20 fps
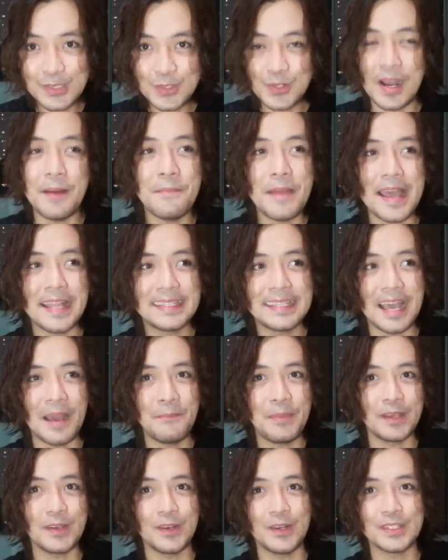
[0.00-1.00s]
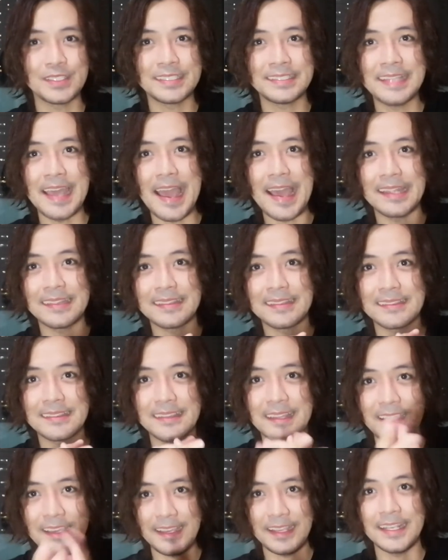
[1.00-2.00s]
to Amanda, because that
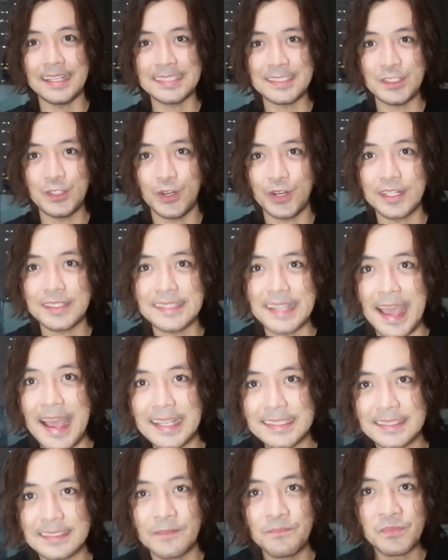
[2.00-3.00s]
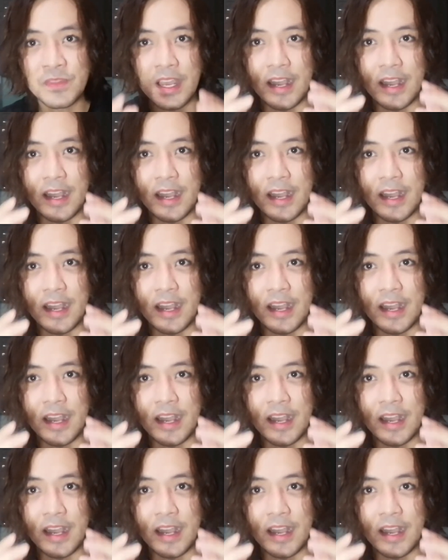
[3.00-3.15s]
is your task